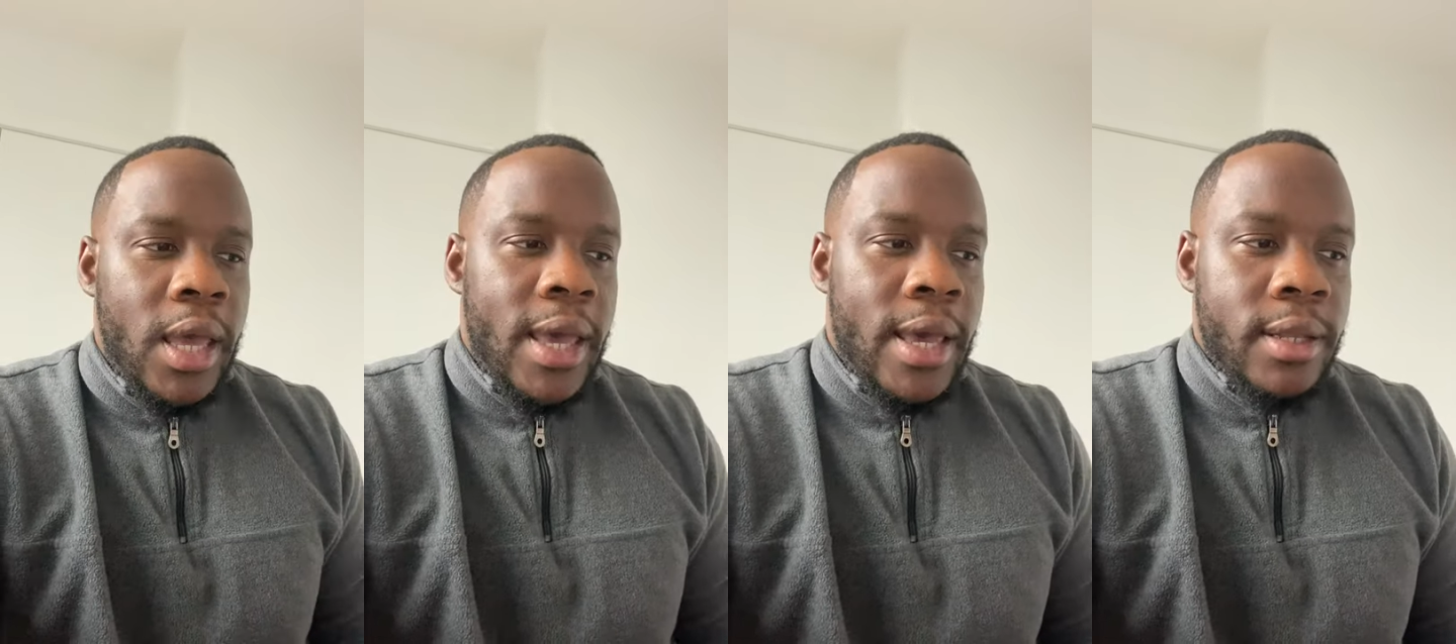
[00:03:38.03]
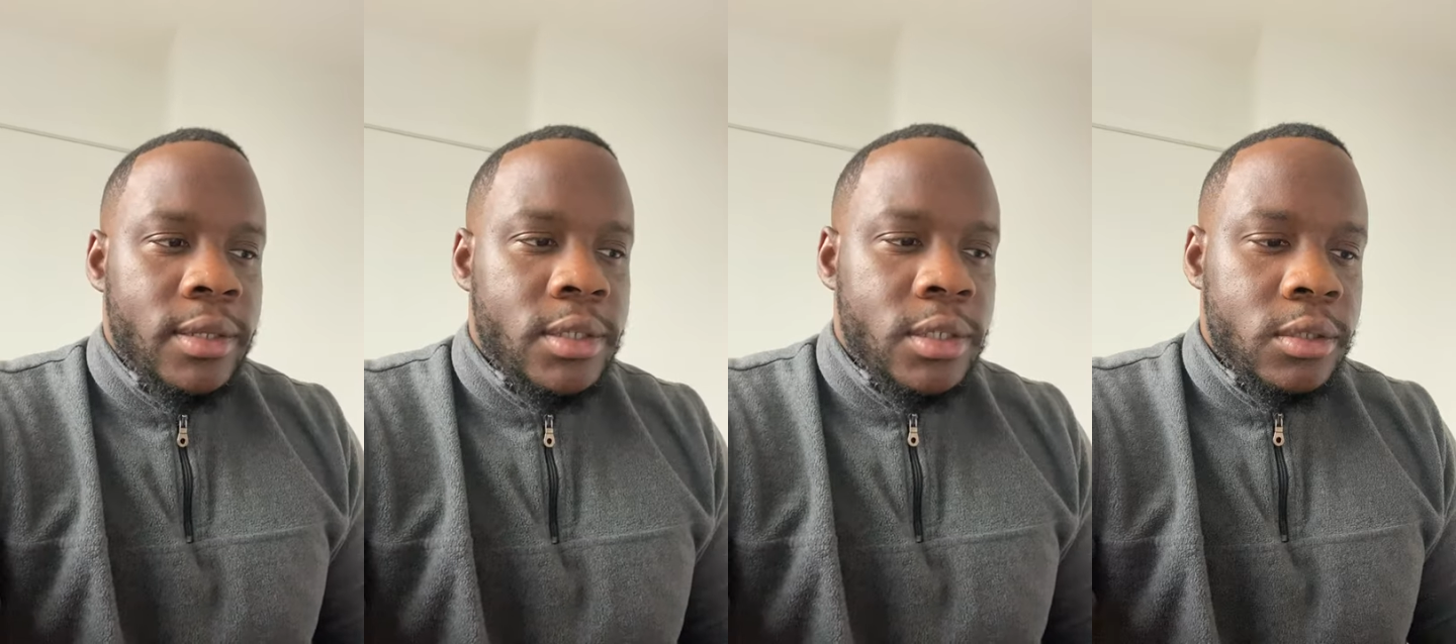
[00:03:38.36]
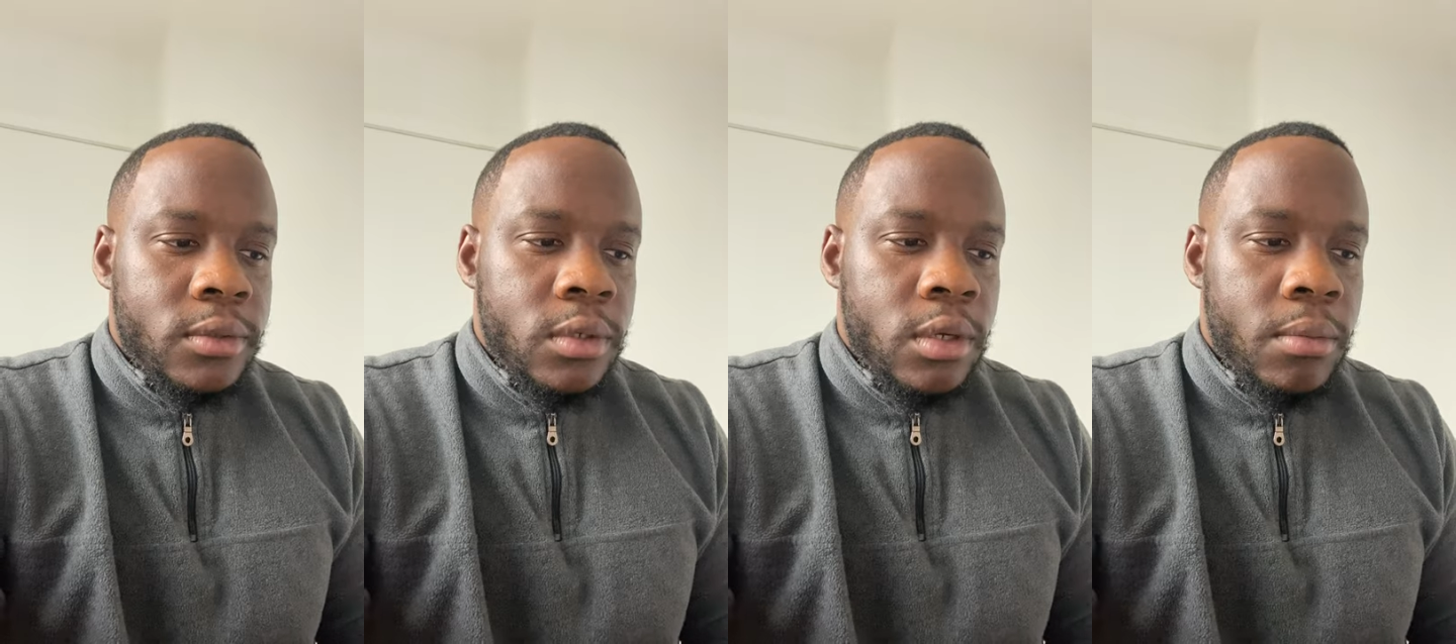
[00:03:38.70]
And,
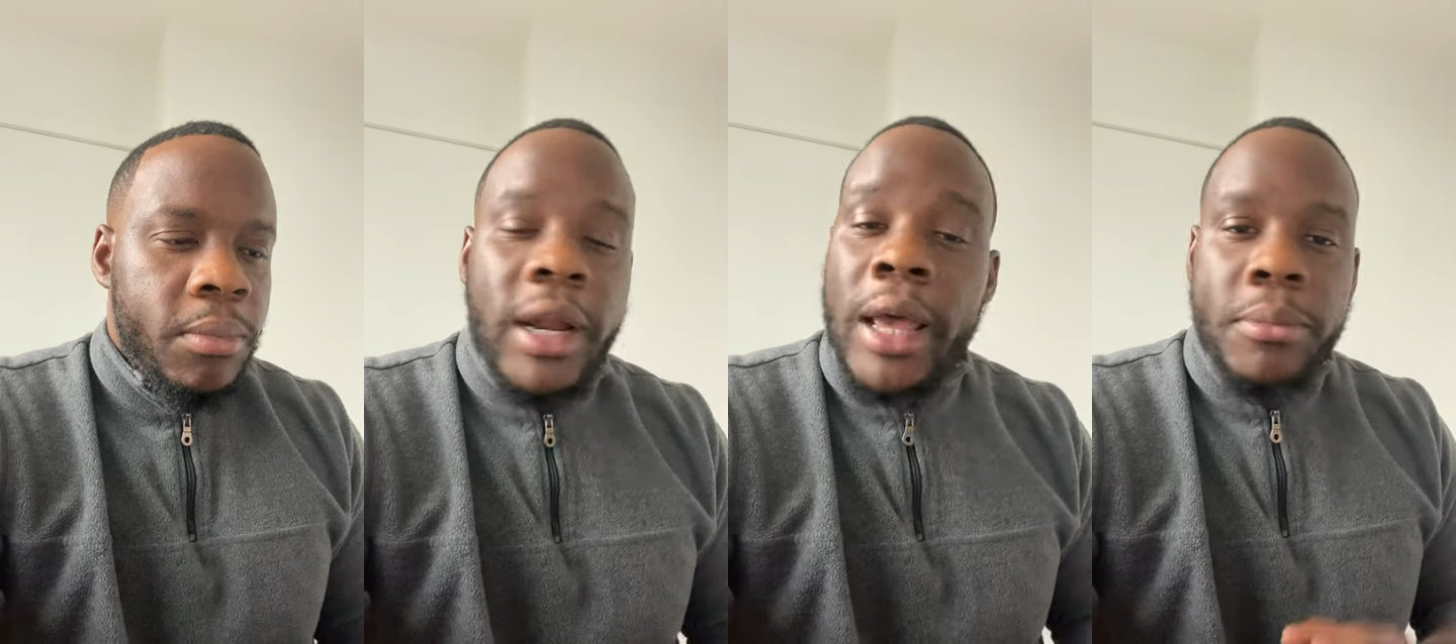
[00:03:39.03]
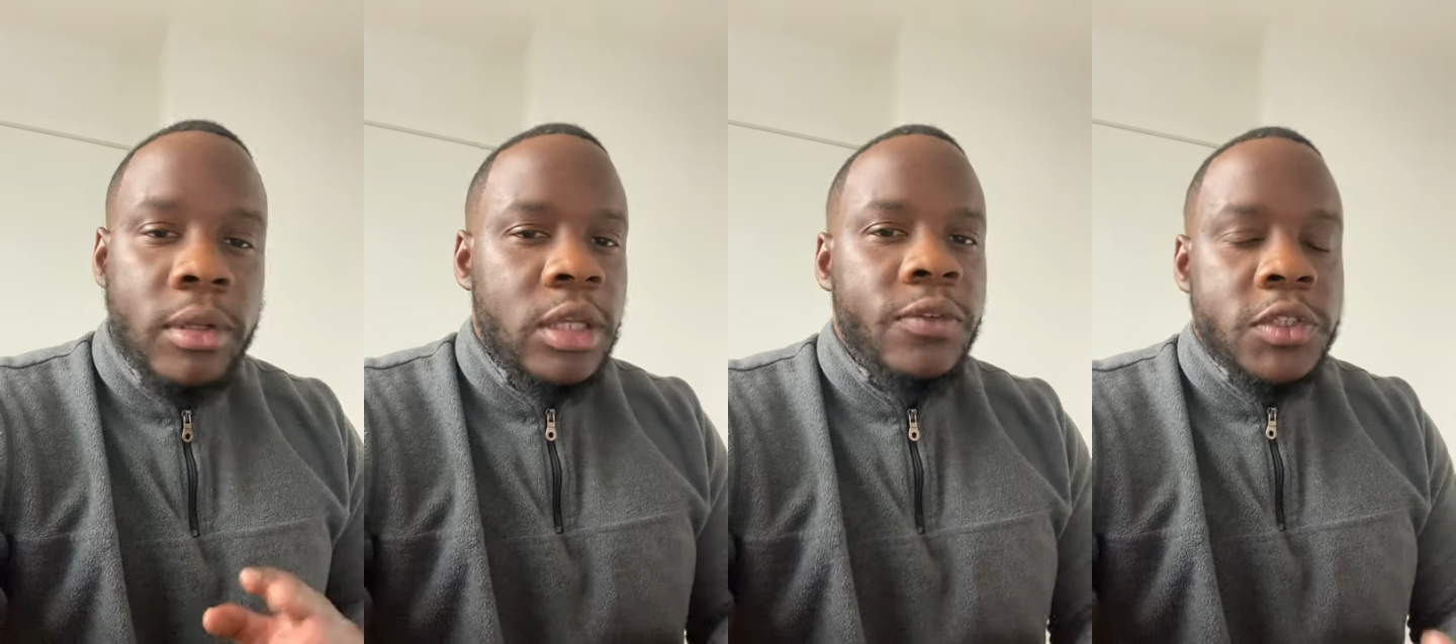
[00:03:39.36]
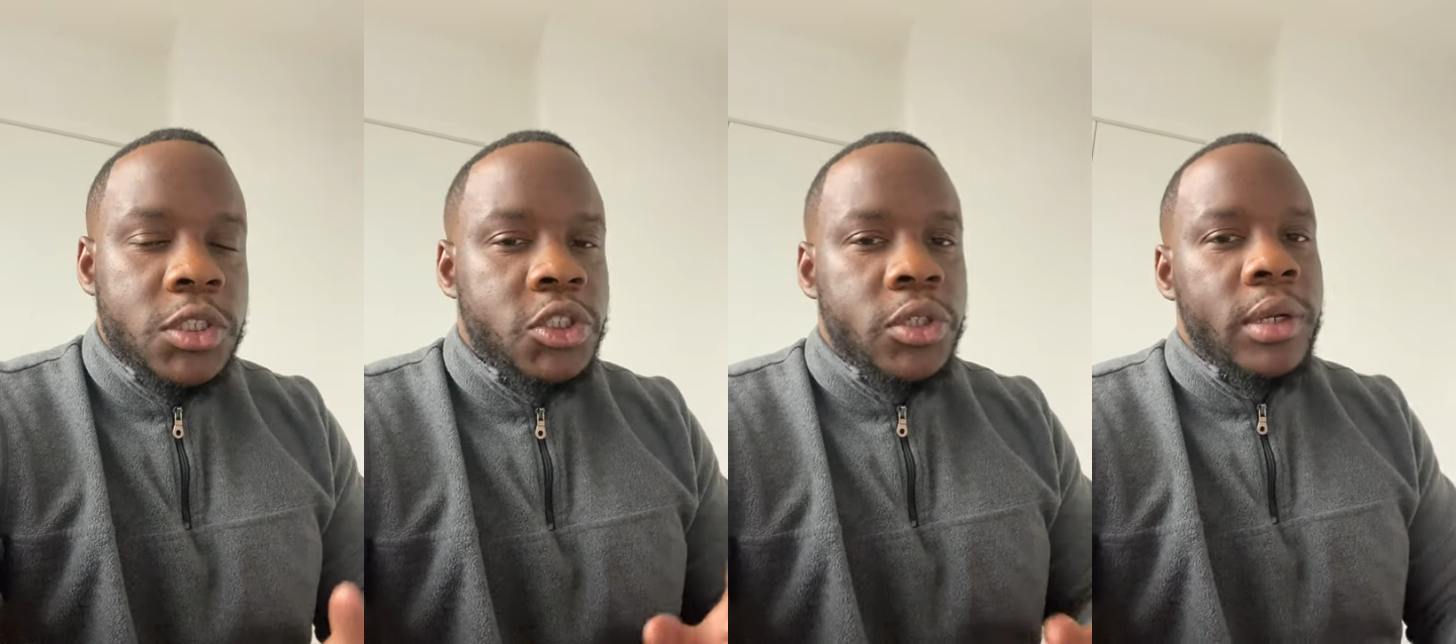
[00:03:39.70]
but I believe
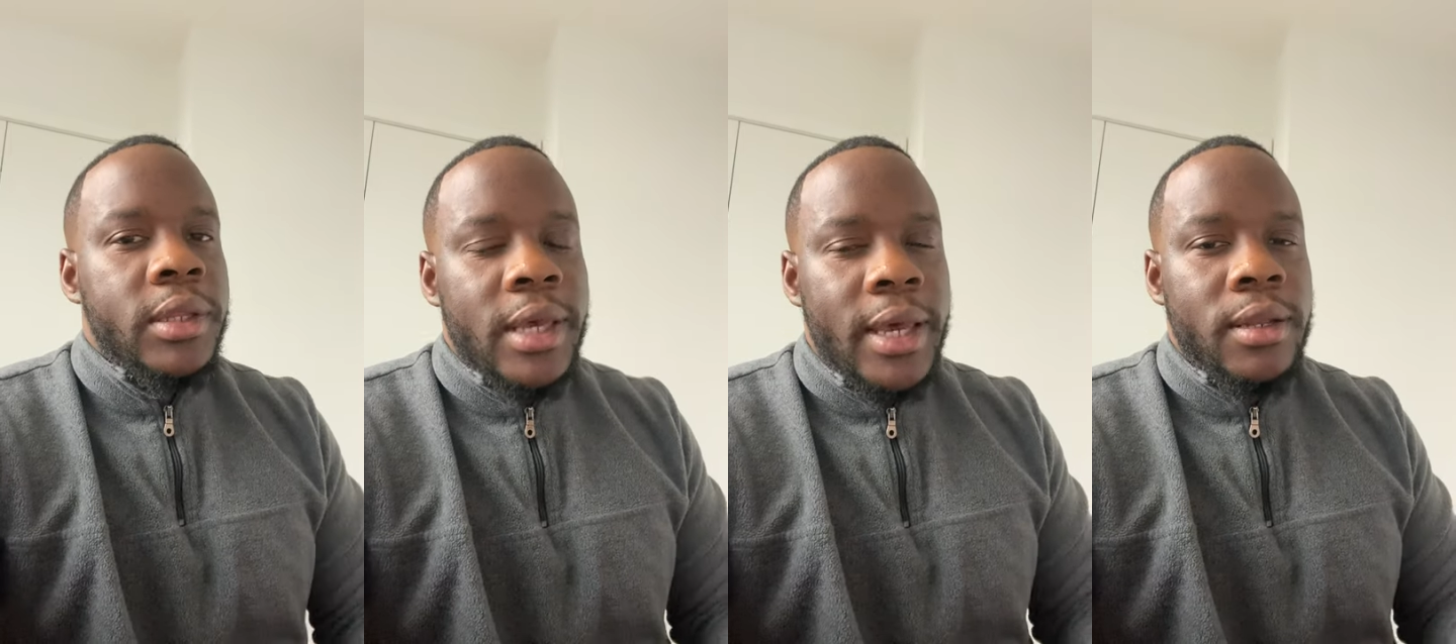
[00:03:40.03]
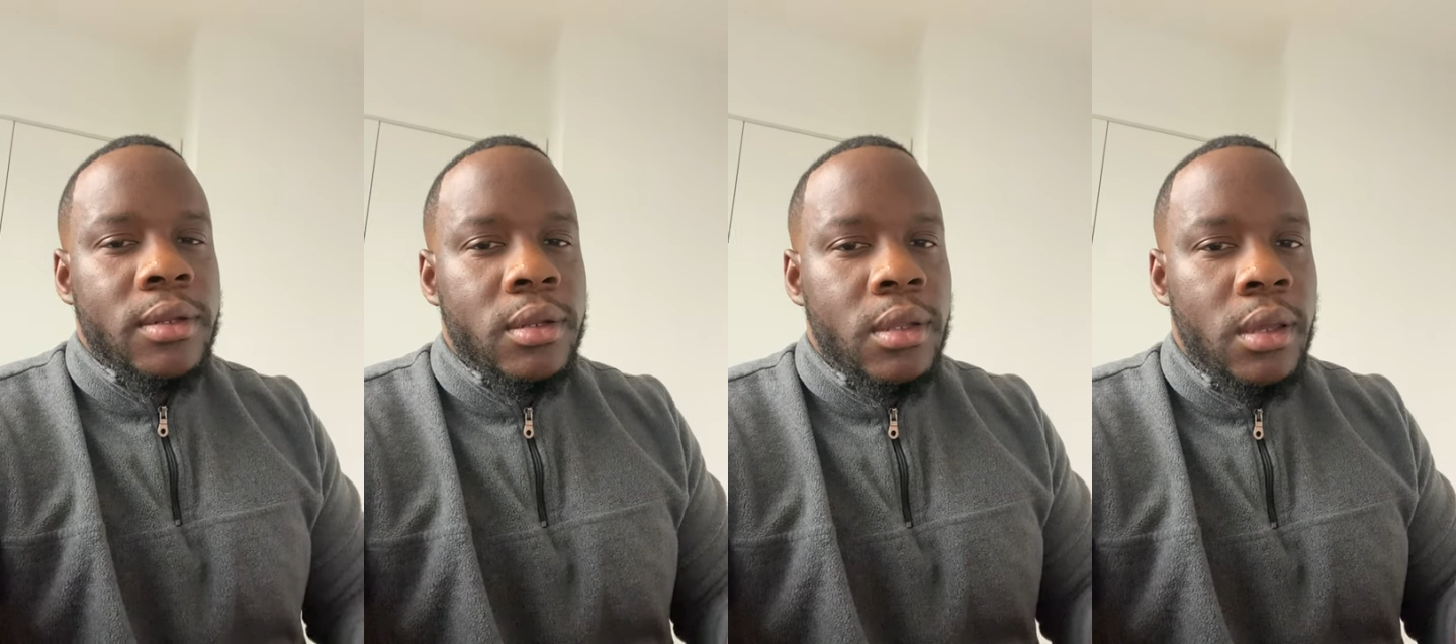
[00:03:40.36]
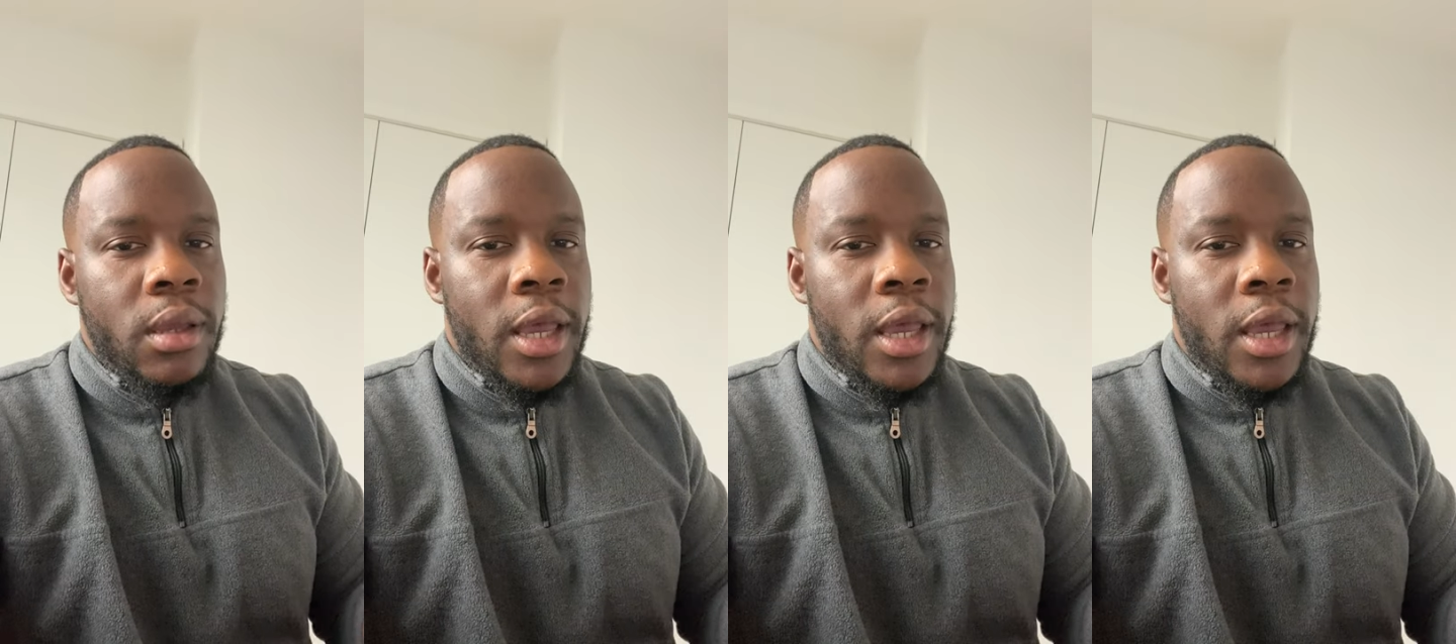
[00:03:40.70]
it's a journey that